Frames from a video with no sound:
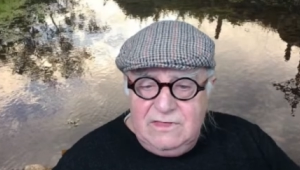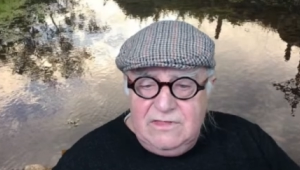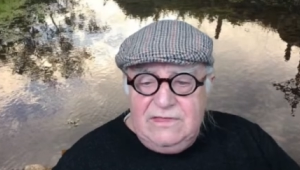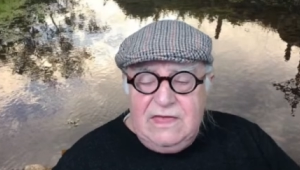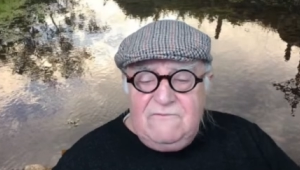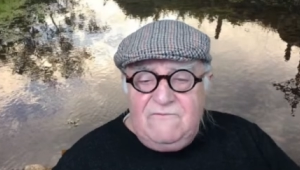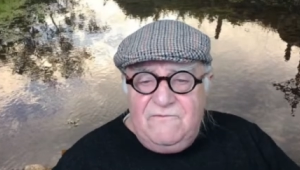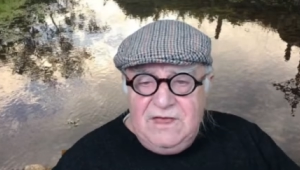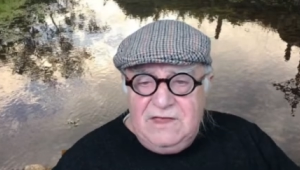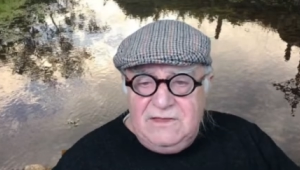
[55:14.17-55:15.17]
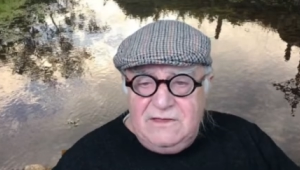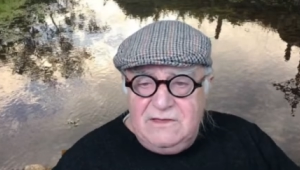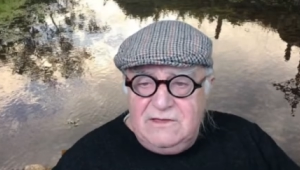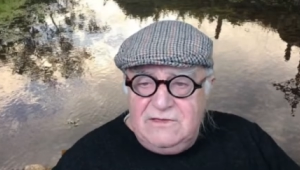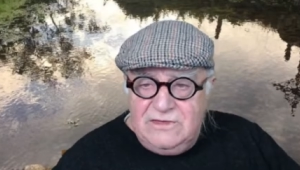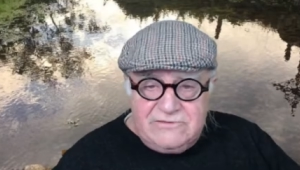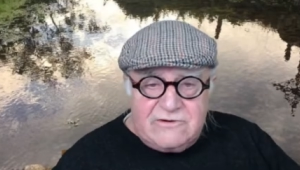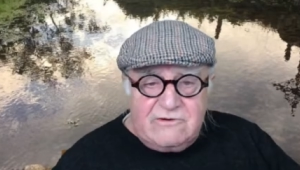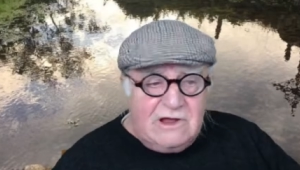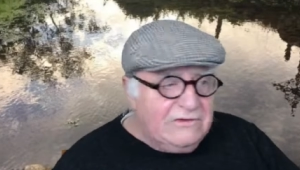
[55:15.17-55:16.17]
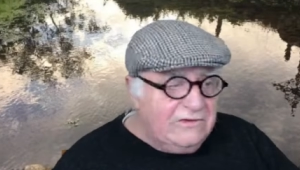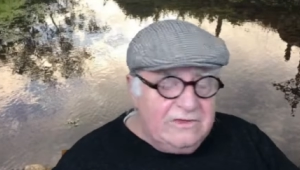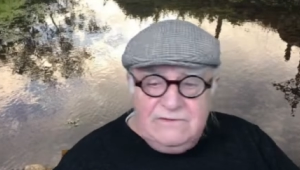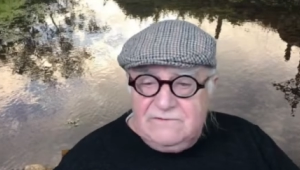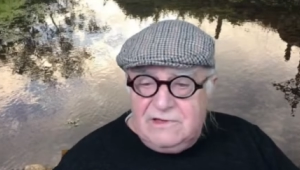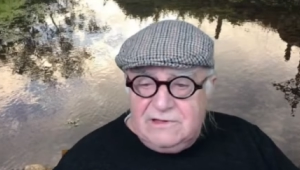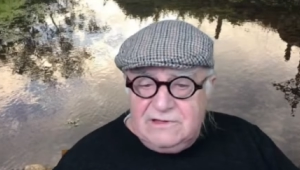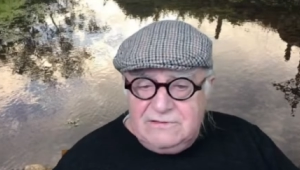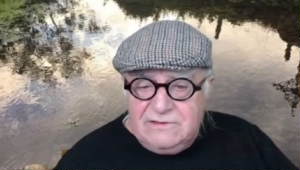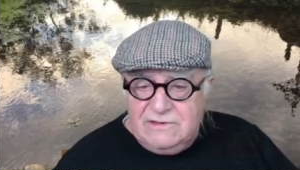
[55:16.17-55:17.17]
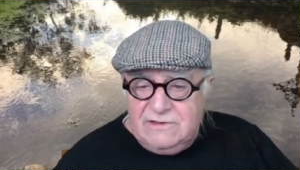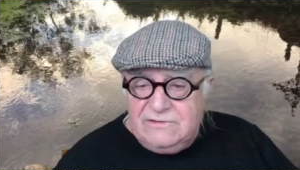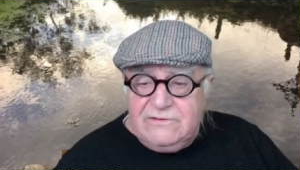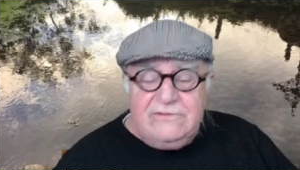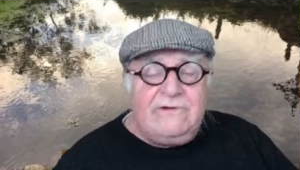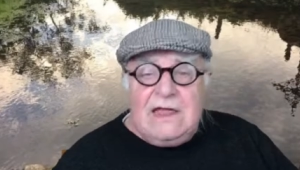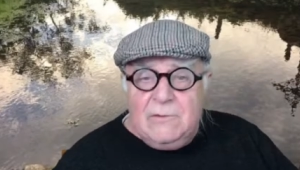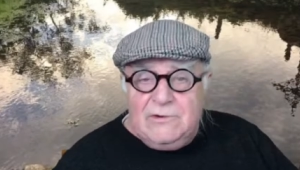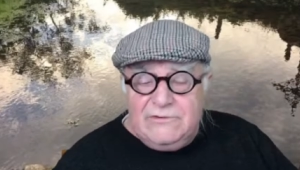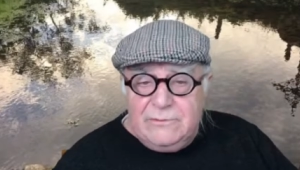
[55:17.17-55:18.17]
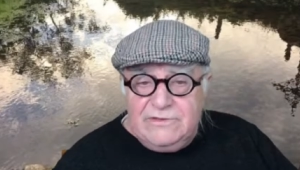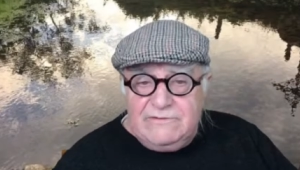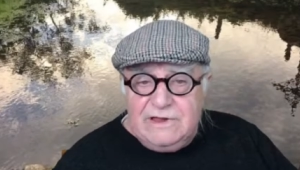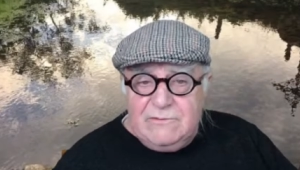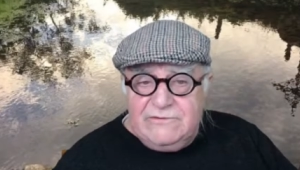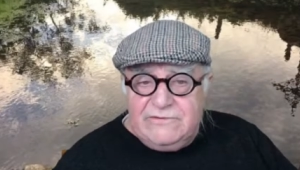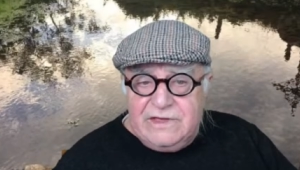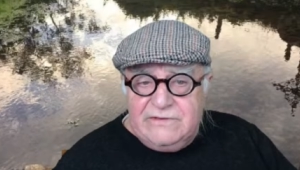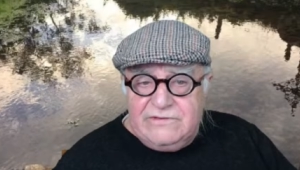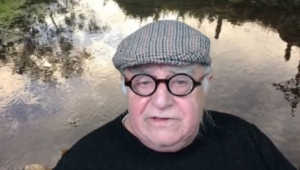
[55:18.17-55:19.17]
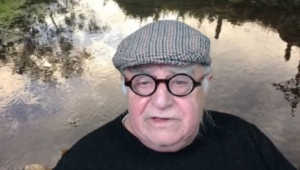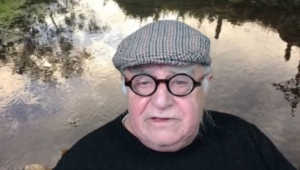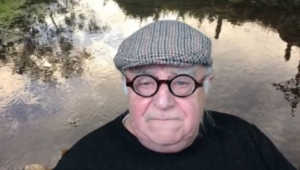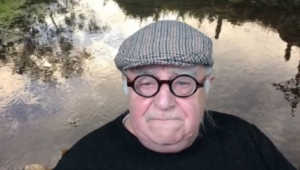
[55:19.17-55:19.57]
they then feed this grass that they've cut uh, to their animals when their animals get sick,